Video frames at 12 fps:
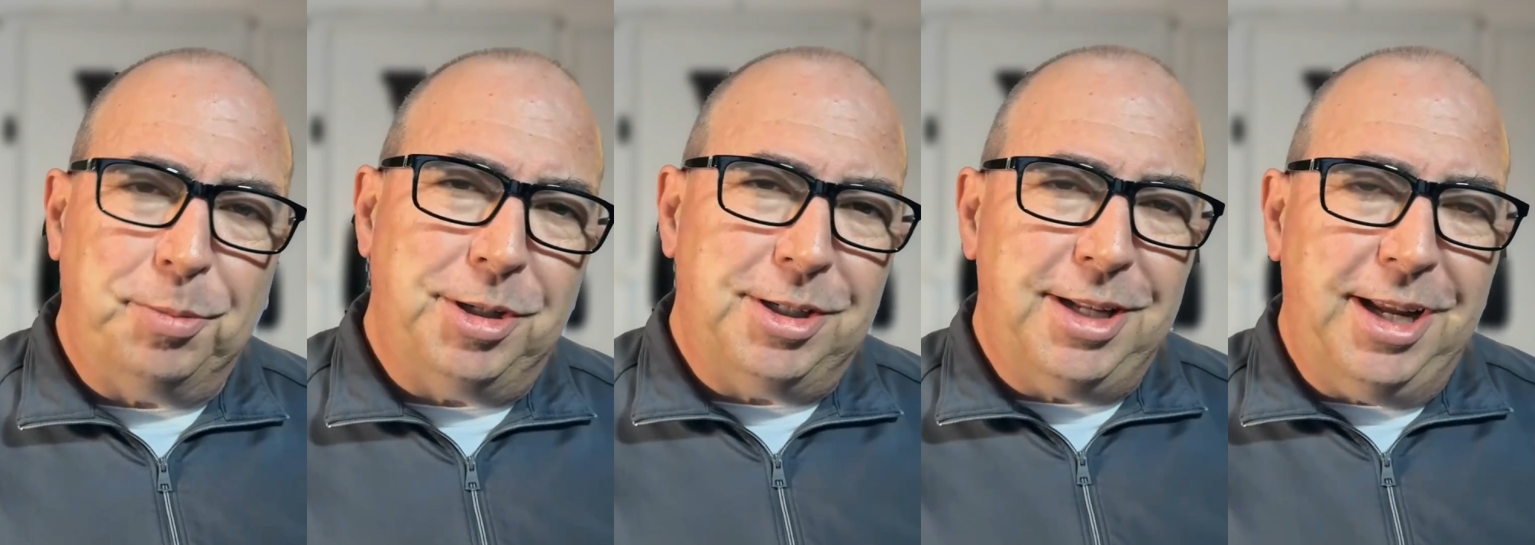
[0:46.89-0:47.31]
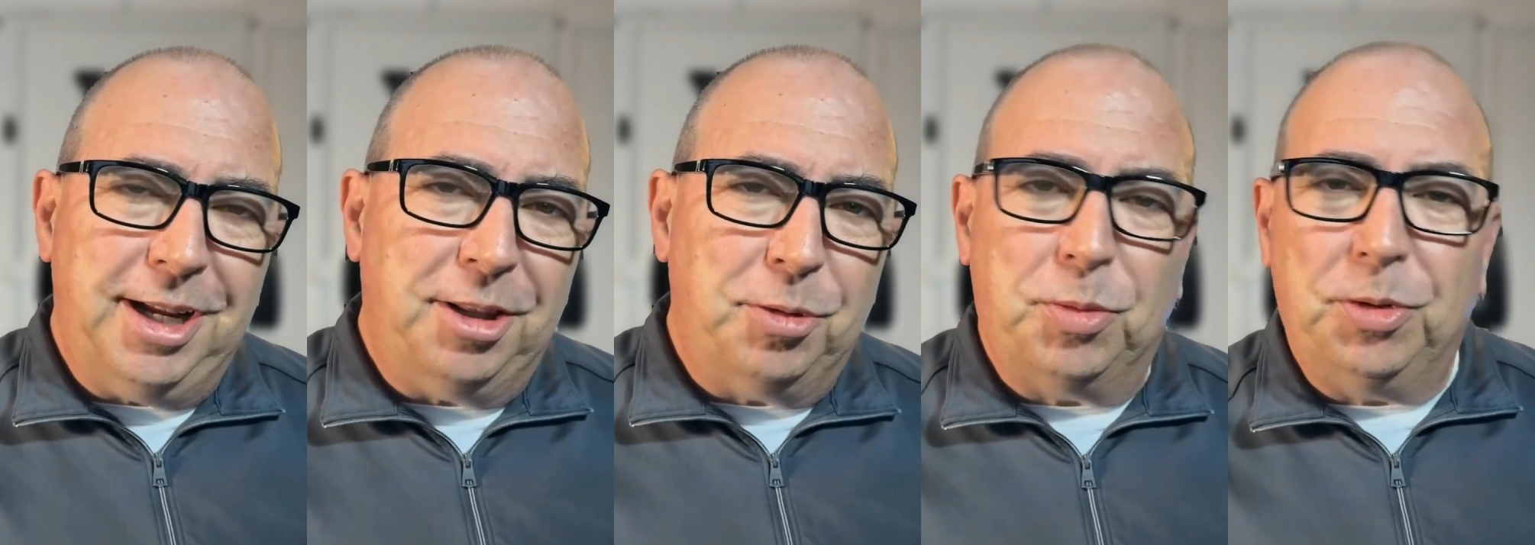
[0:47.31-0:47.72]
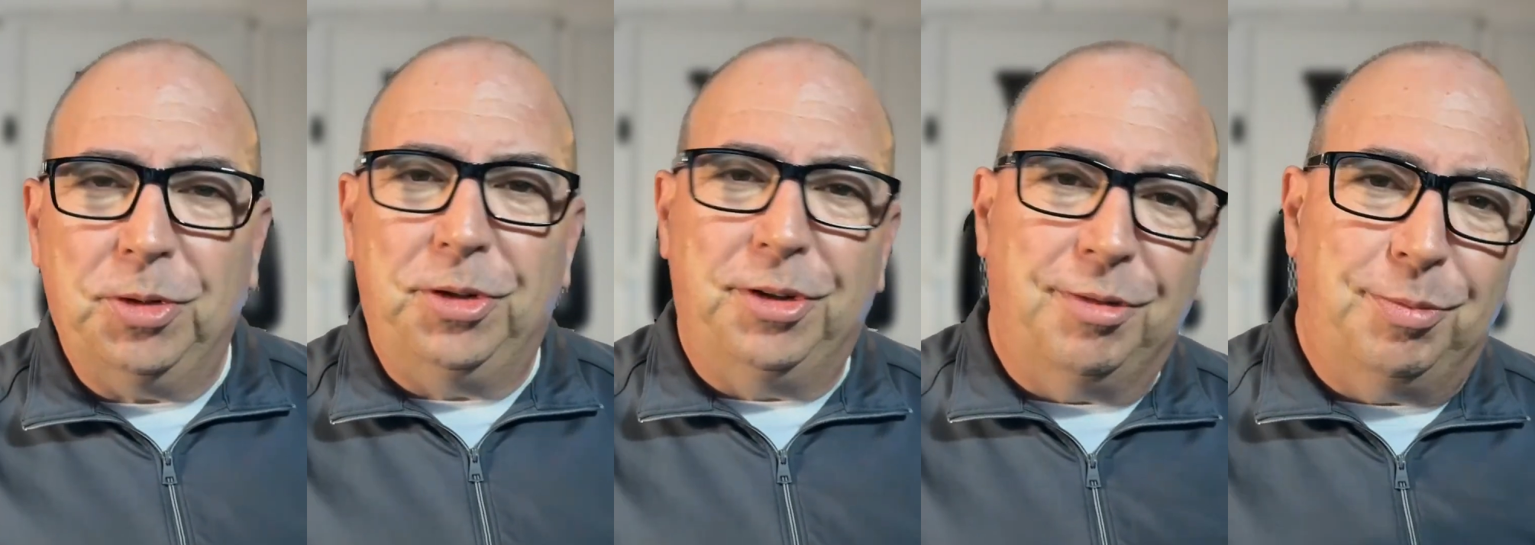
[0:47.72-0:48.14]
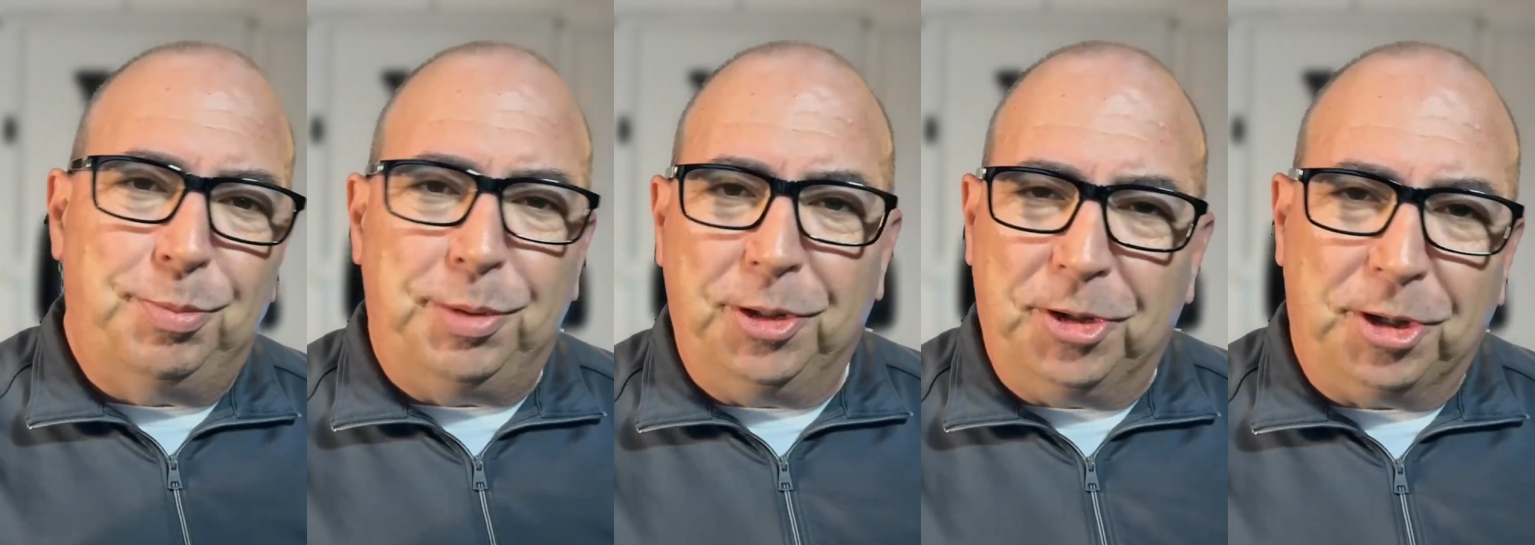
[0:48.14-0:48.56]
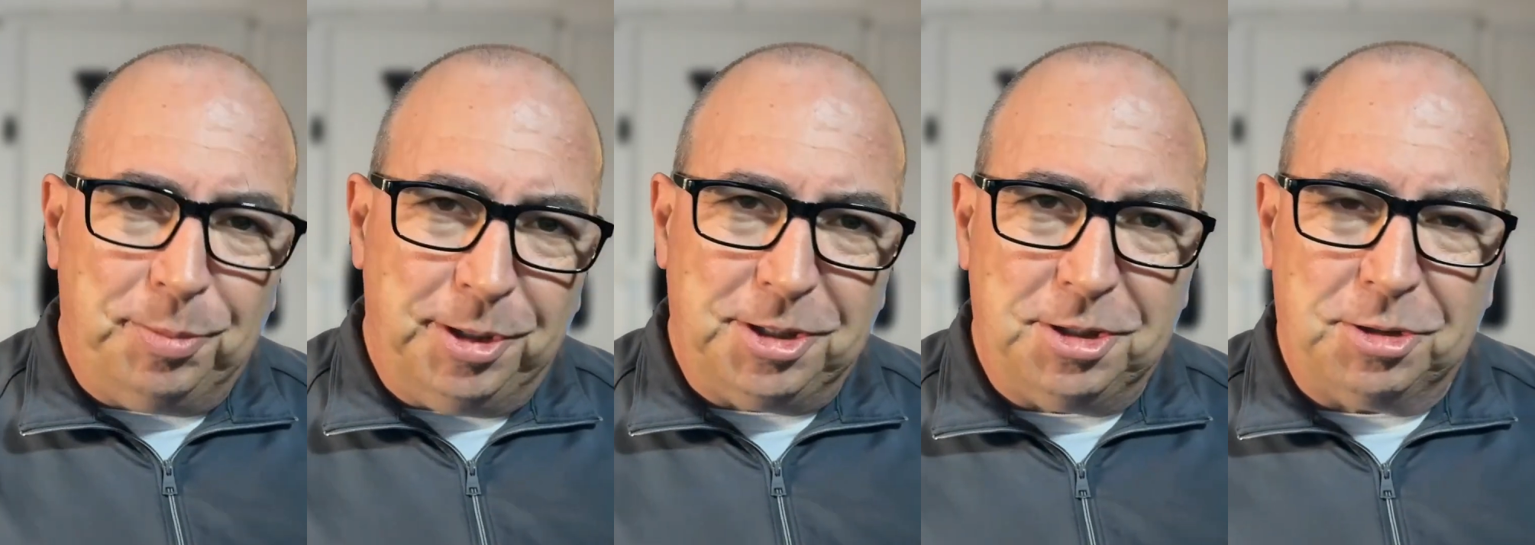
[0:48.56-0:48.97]
but staying in the world of building a
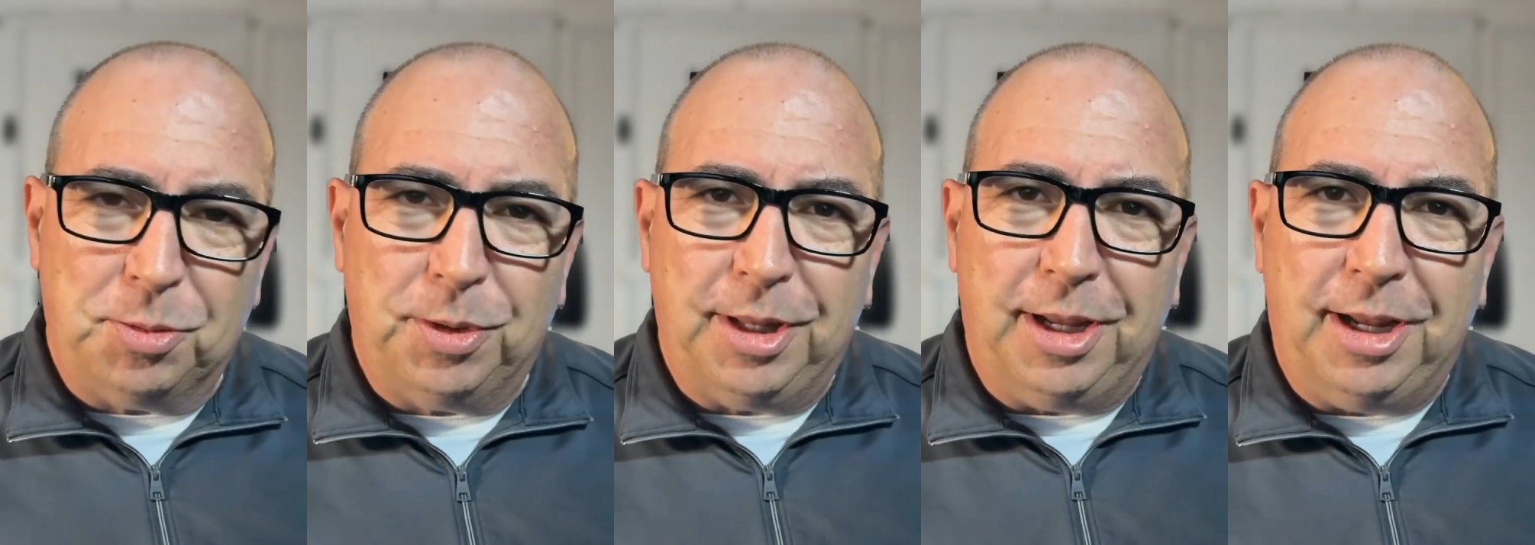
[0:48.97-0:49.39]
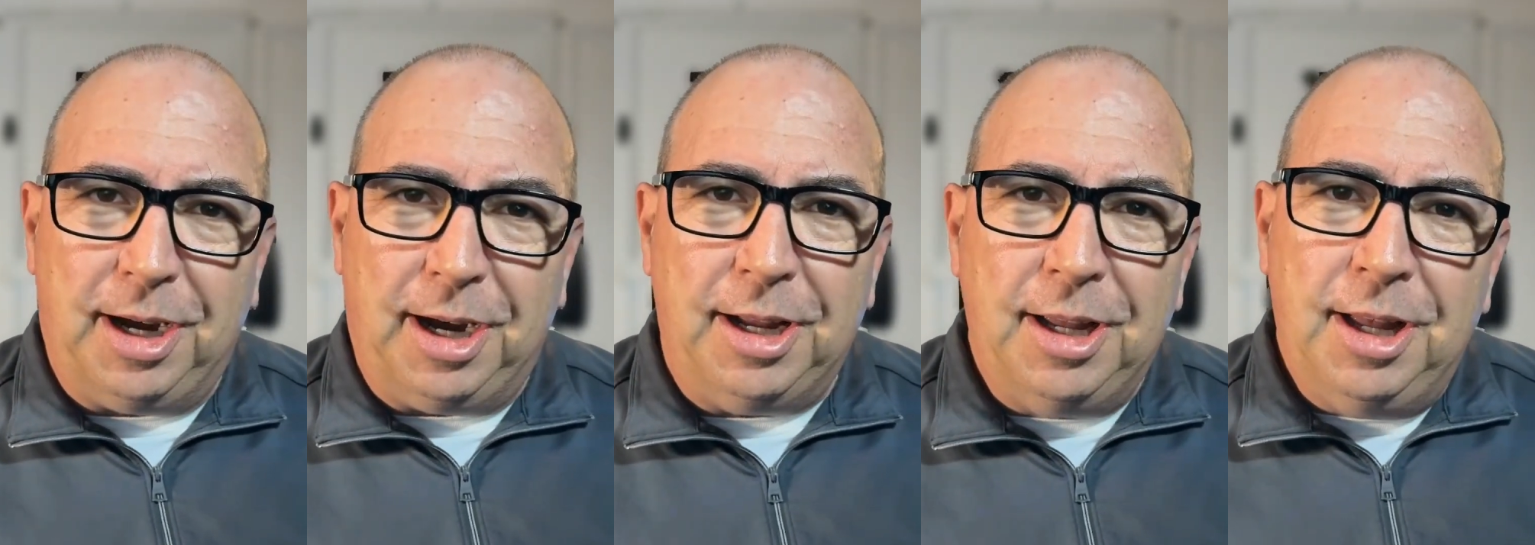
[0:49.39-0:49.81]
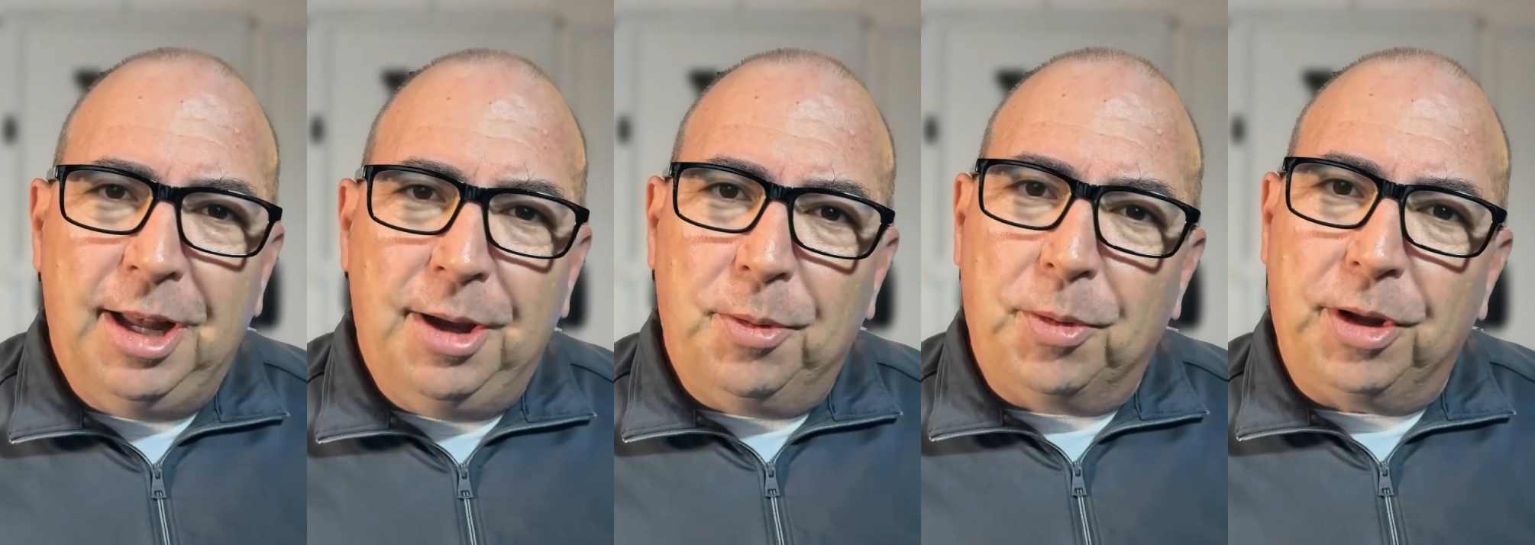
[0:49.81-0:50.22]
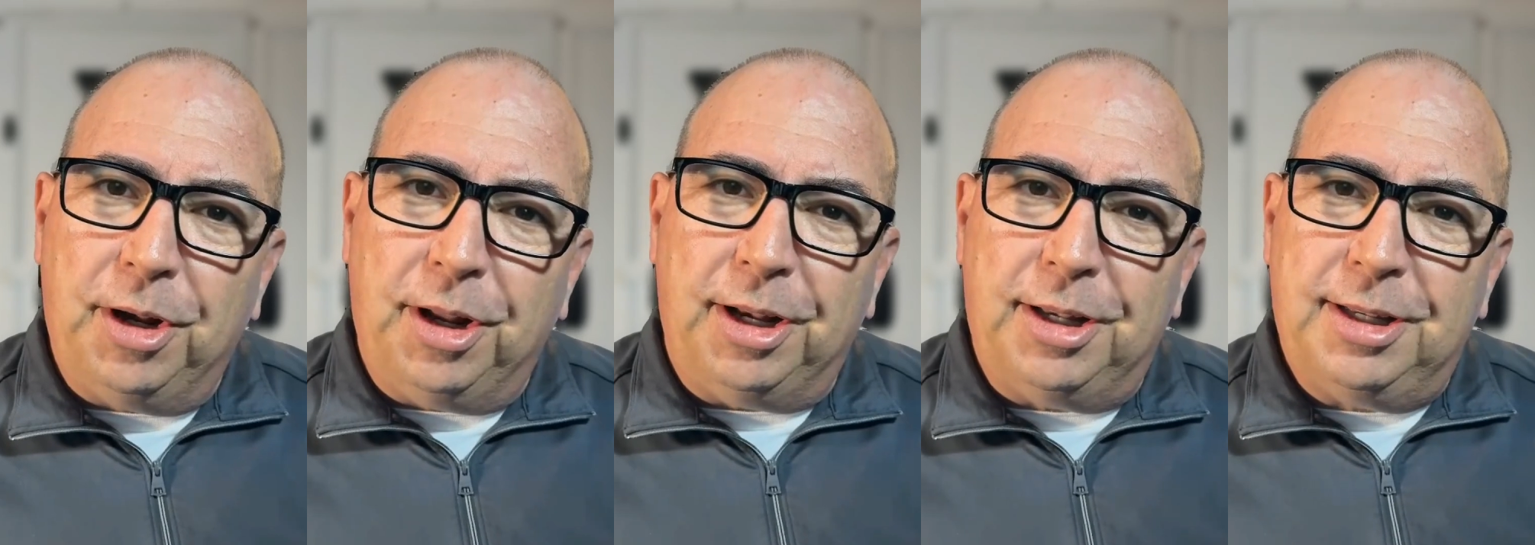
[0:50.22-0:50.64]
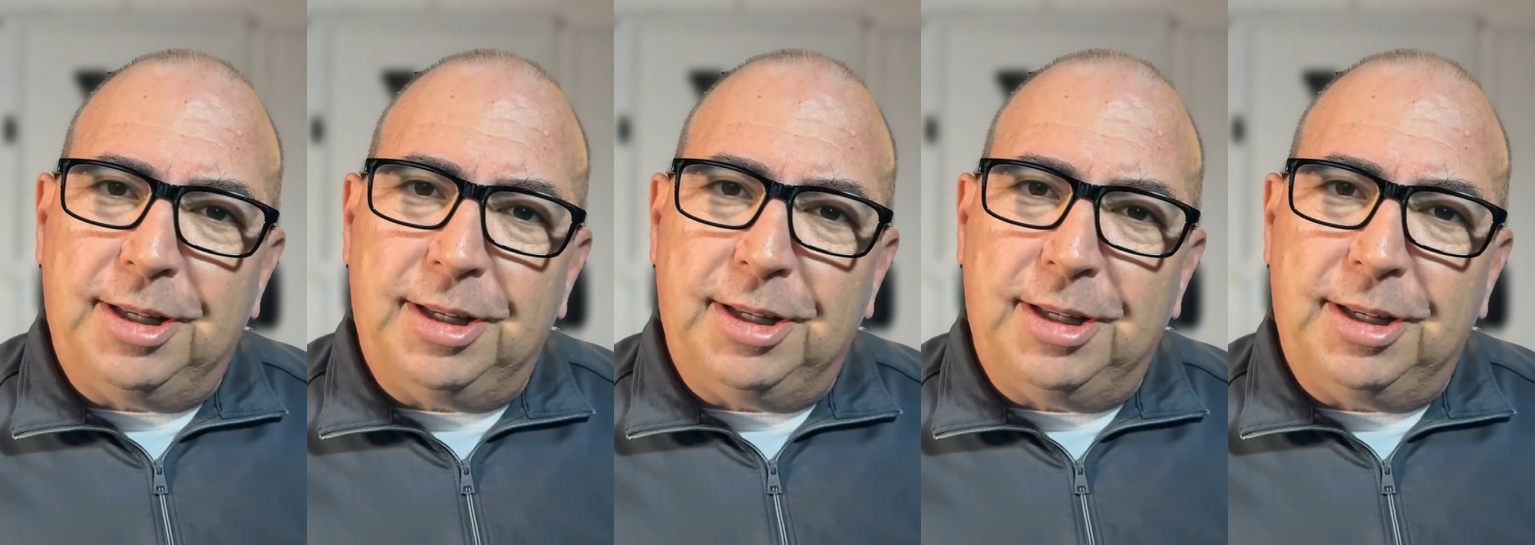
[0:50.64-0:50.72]
business with AI, we're going to